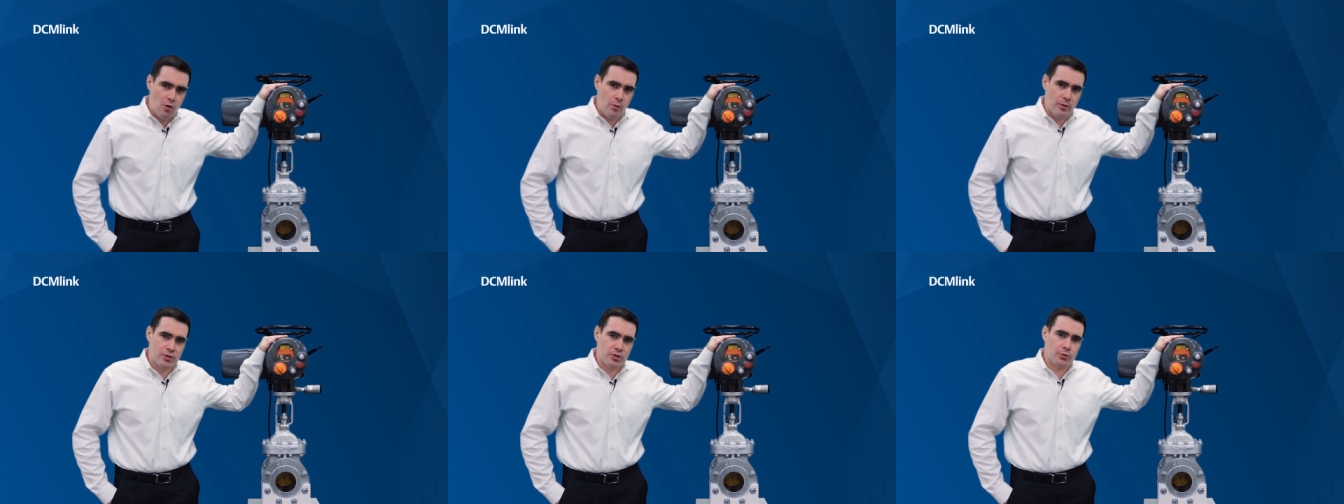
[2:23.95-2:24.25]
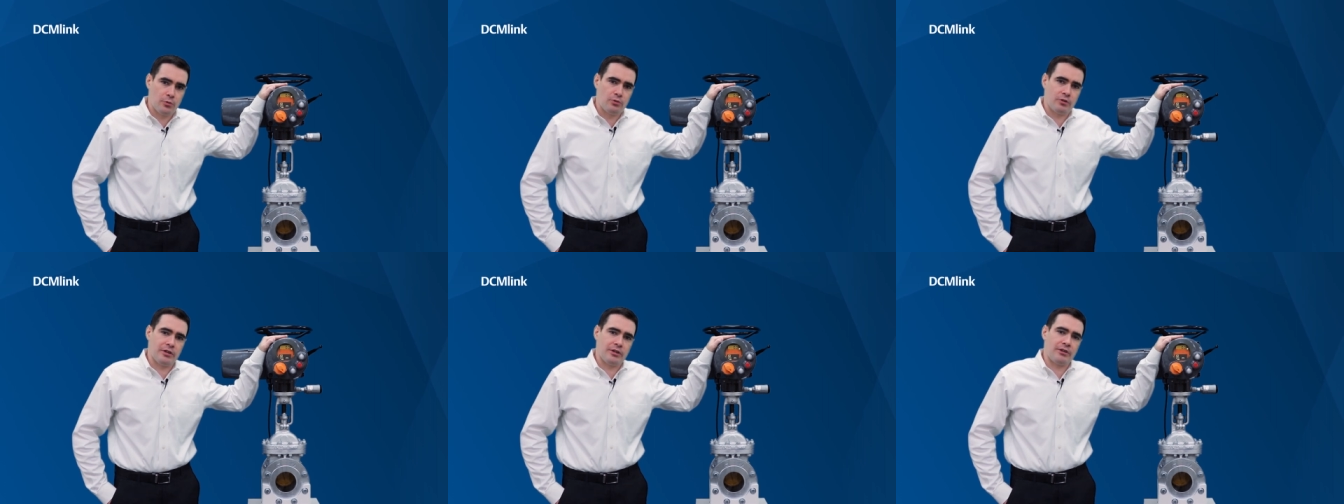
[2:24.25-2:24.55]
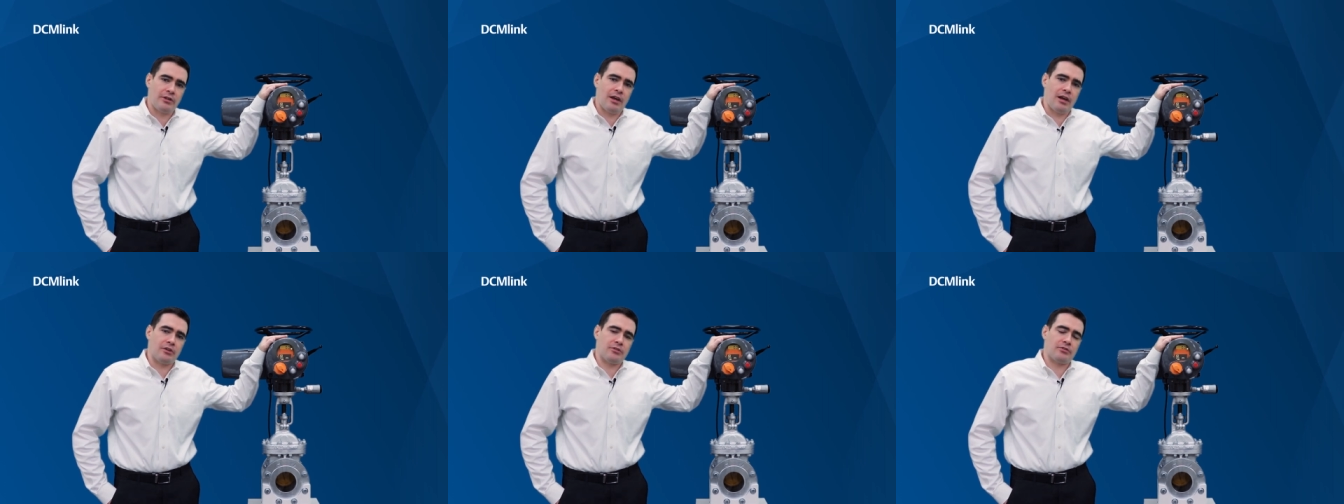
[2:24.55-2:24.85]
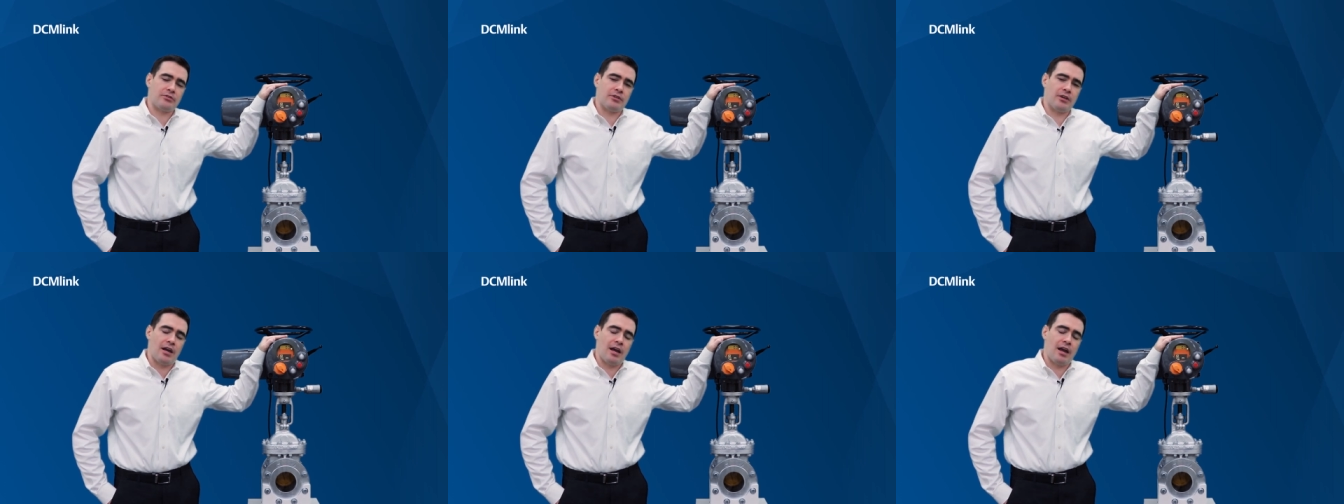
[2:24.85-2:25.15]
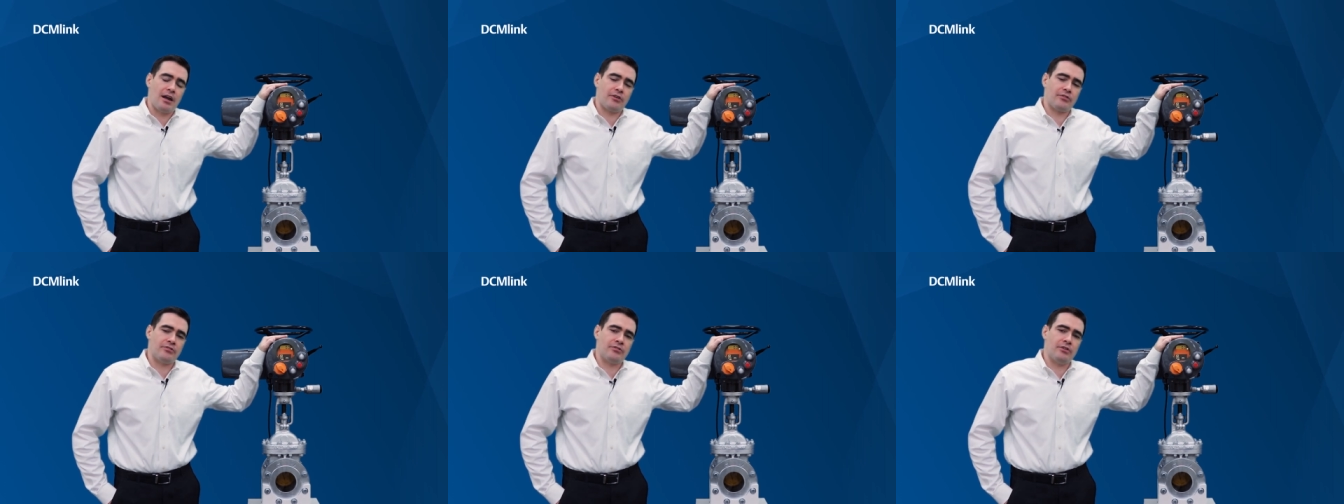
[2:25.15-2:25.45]
which will connect to the
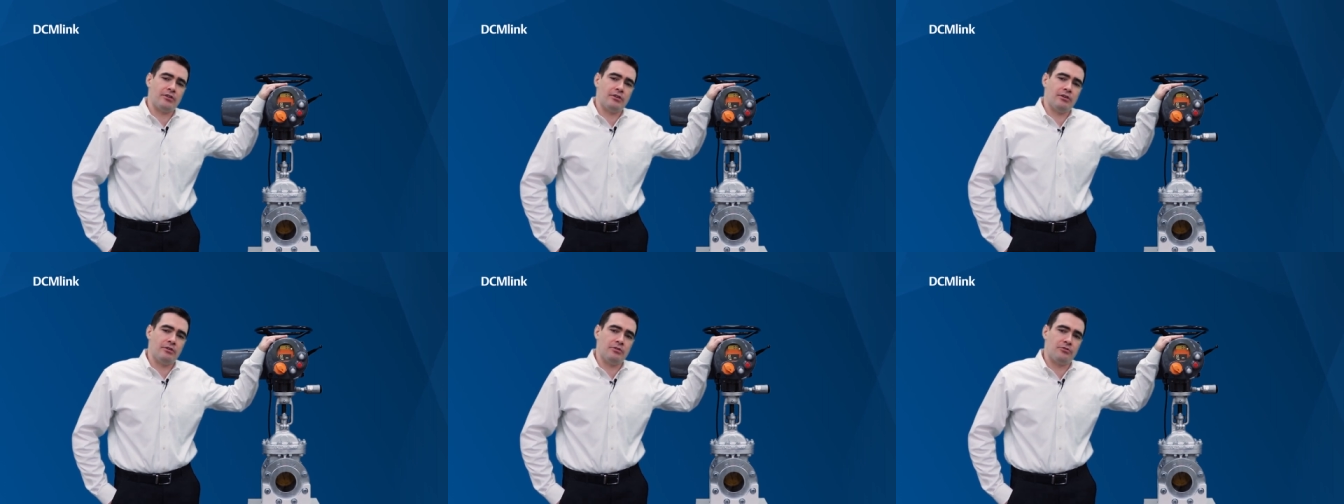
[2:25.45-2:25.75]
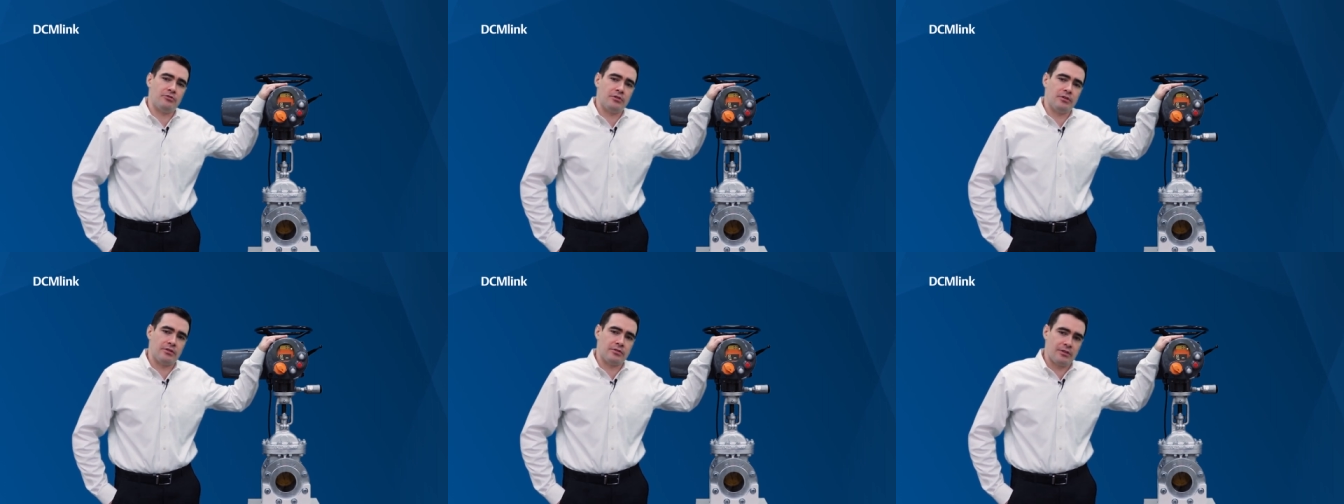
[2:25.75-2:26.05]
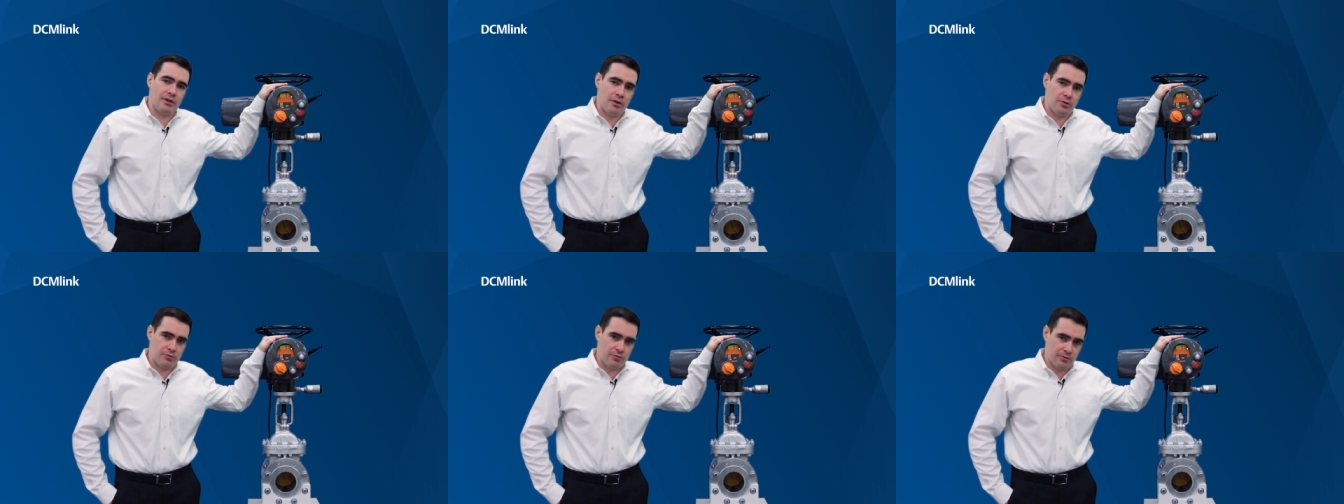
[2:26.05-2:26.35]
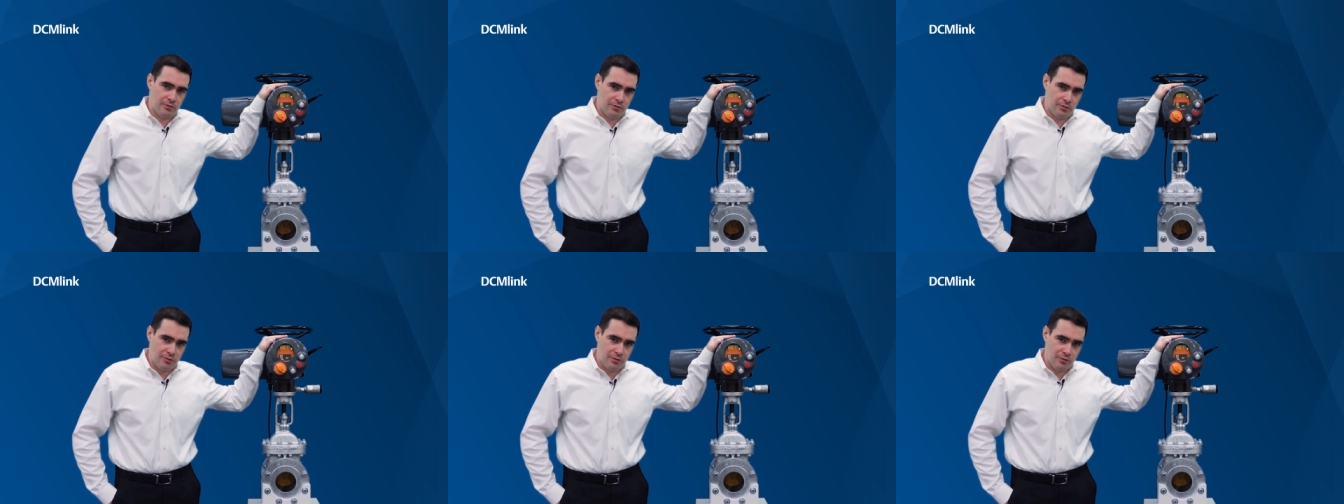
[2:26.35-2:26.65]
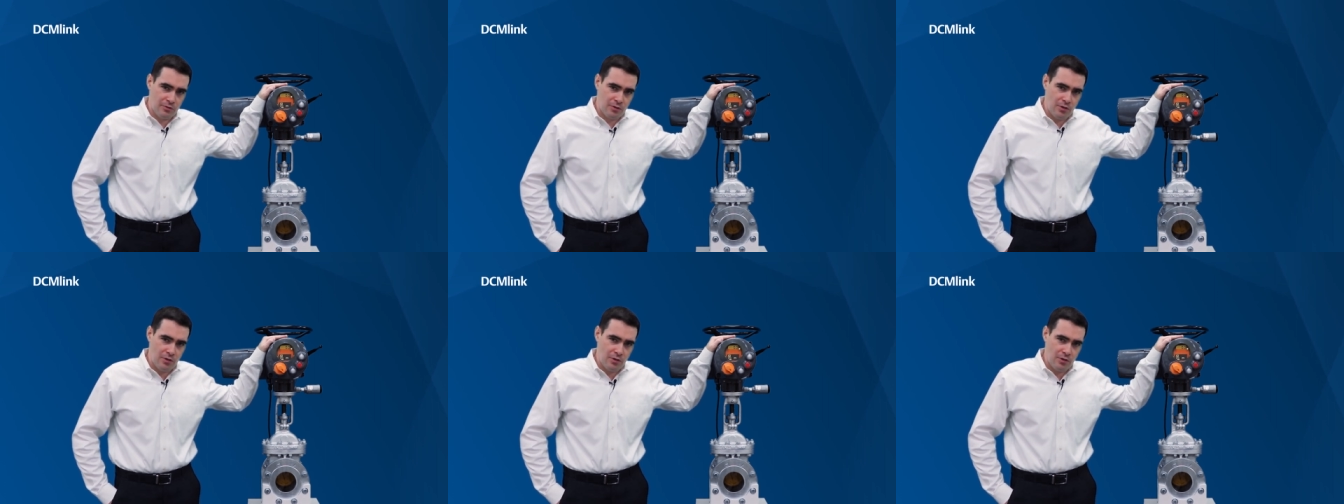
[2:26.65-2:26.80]
XTE 3000,